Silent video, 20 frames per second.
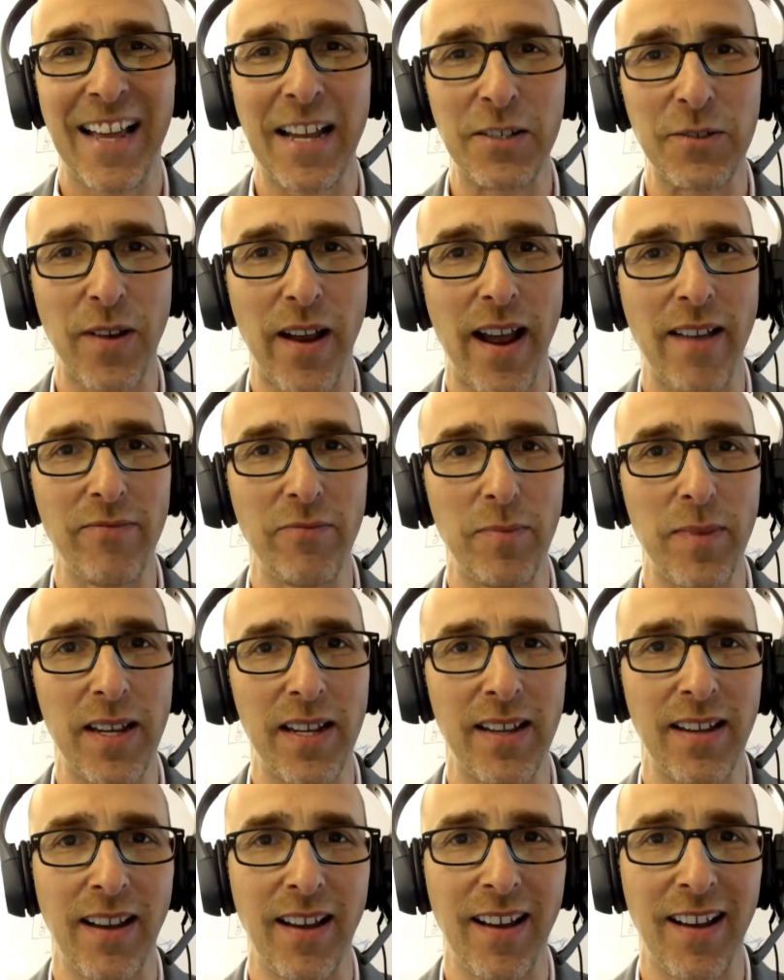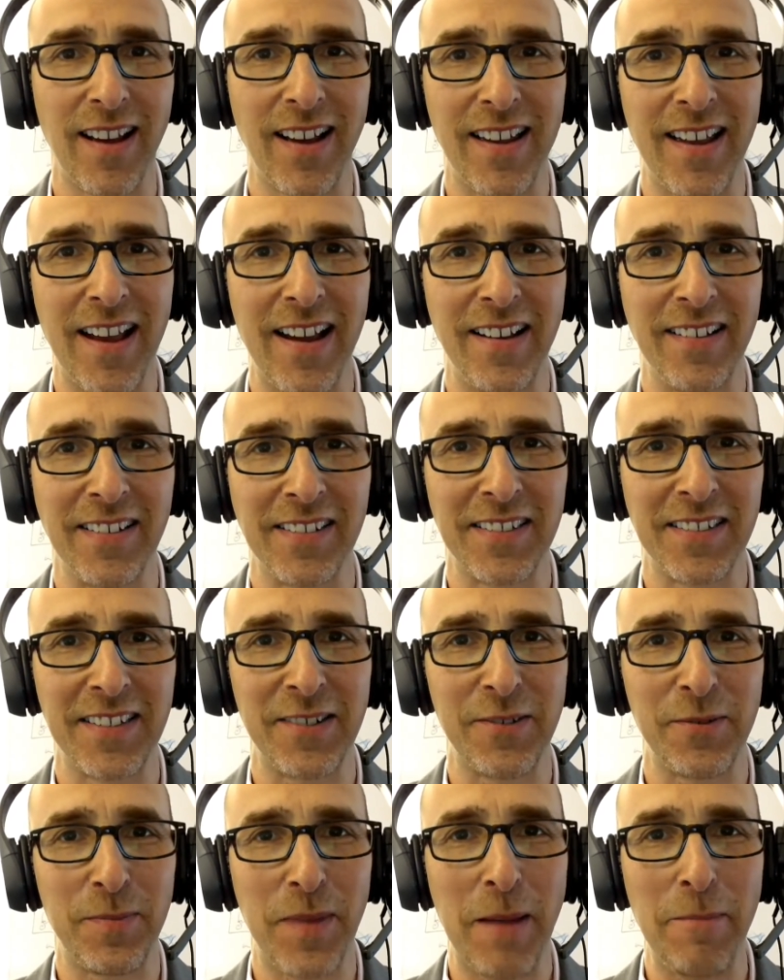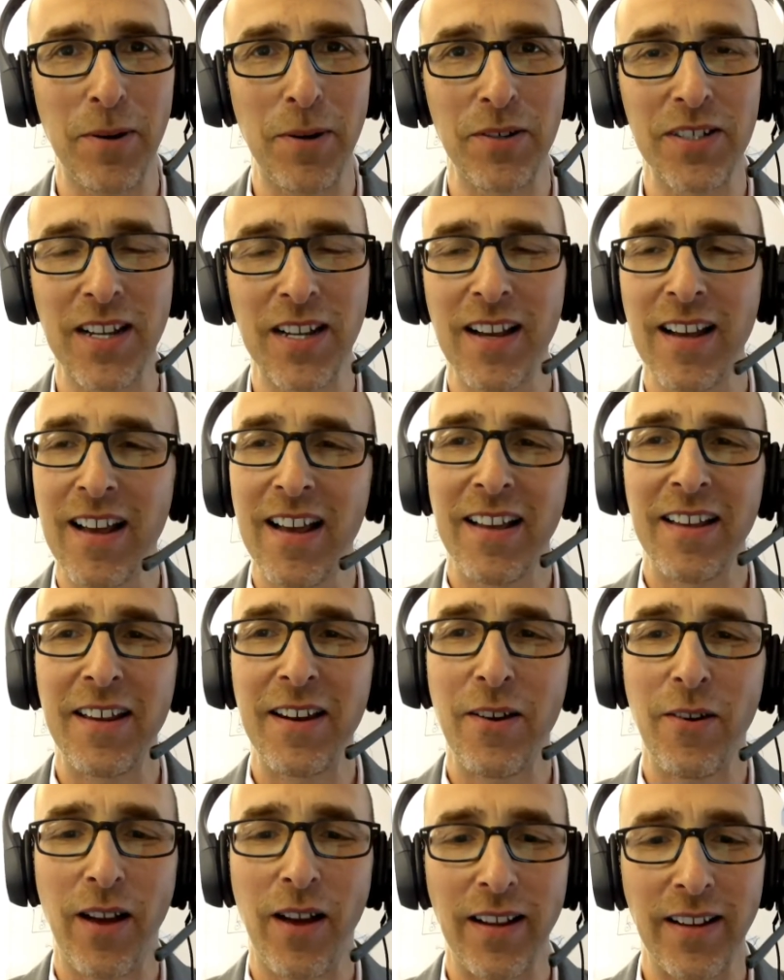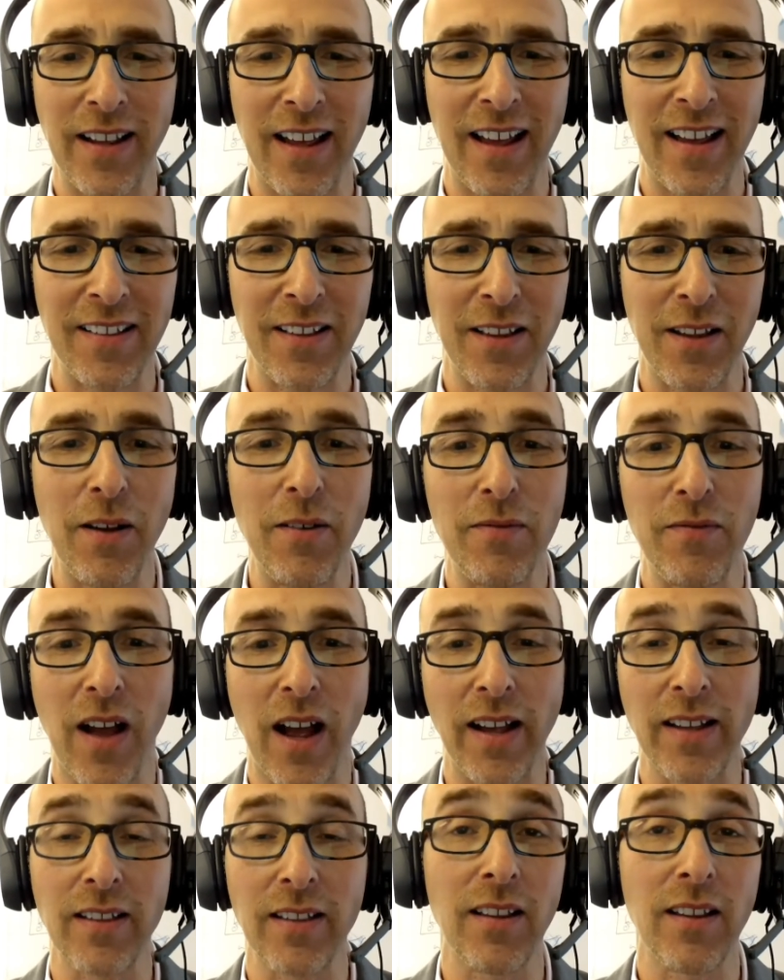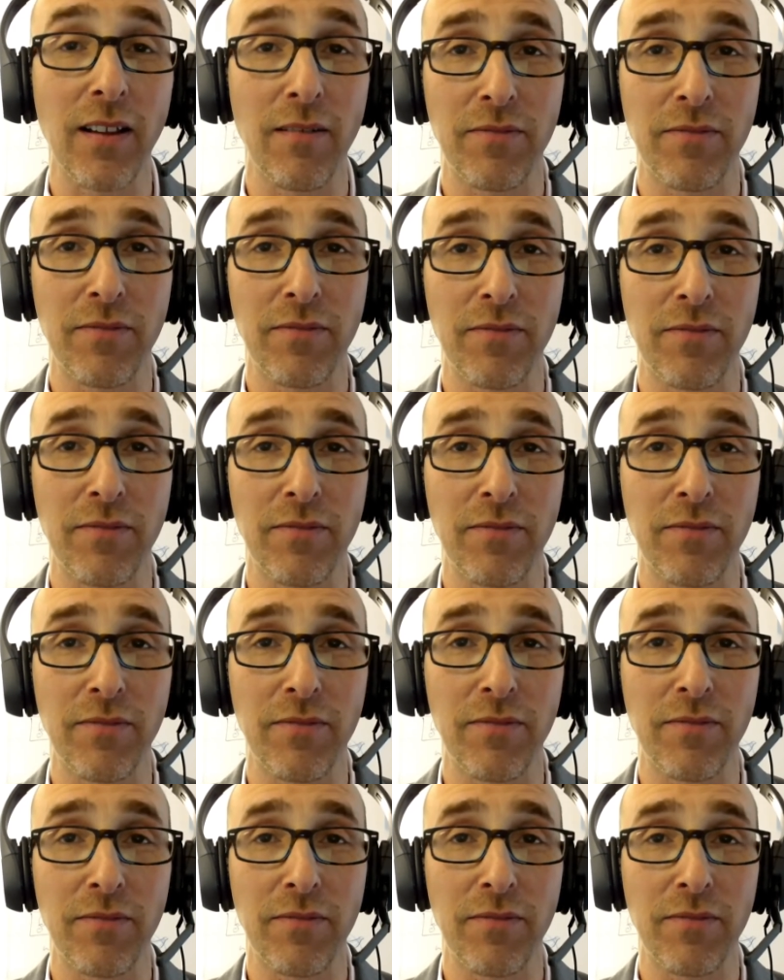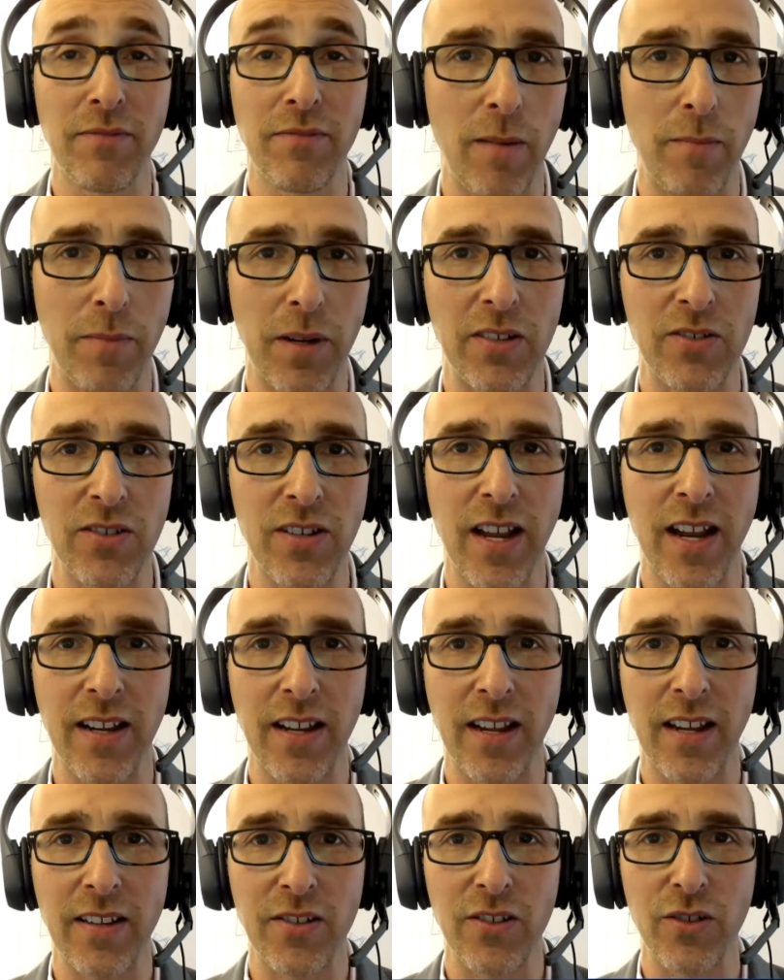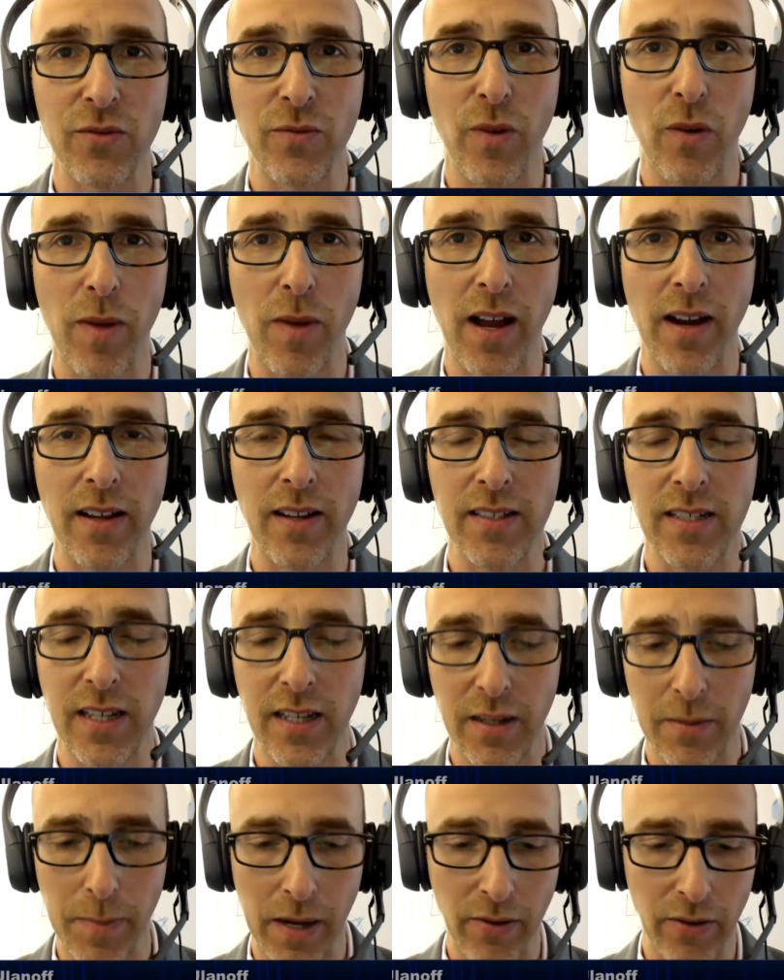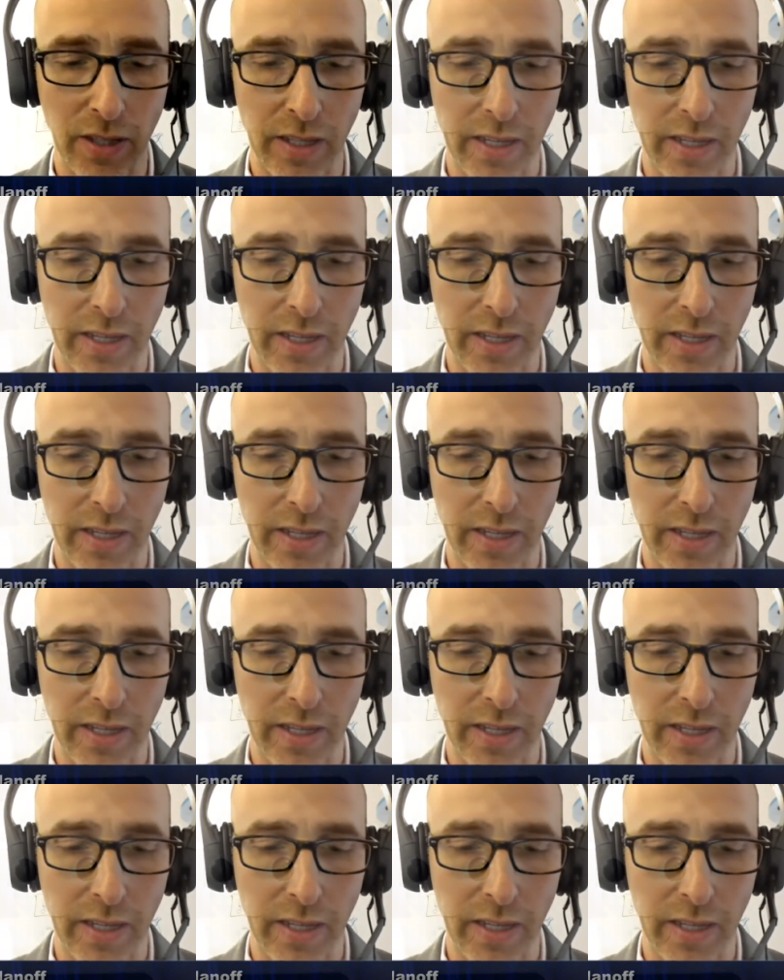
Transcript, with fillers: Thanks for having me. Uh, yeah, so Pepper's a, you know, I, I love I love the the idea that more companies are getting into robotics, and